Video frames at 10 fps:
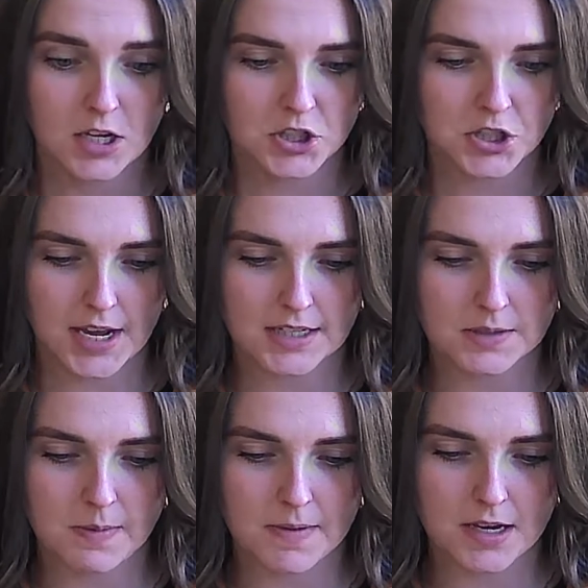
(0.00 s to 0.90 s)
She
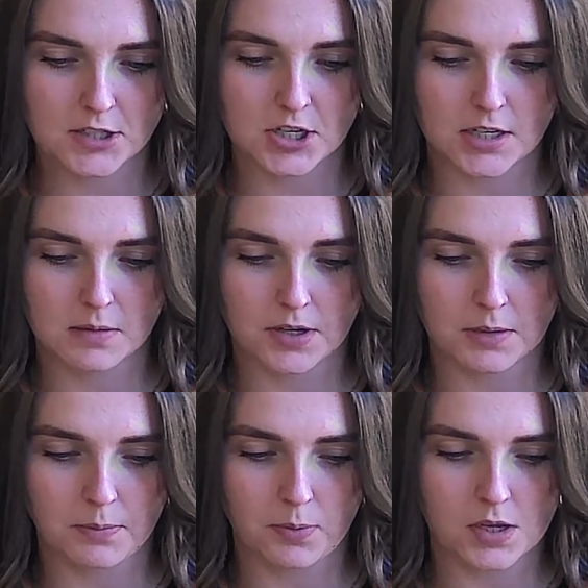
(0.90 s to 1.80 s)
hands me my agenda book
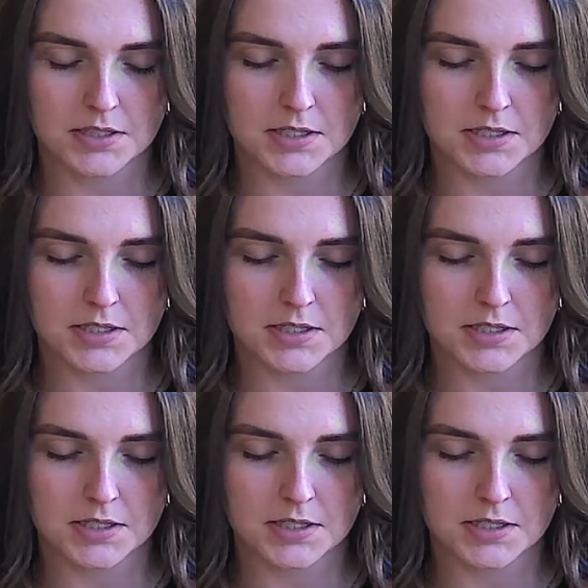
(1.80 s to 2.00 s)
and points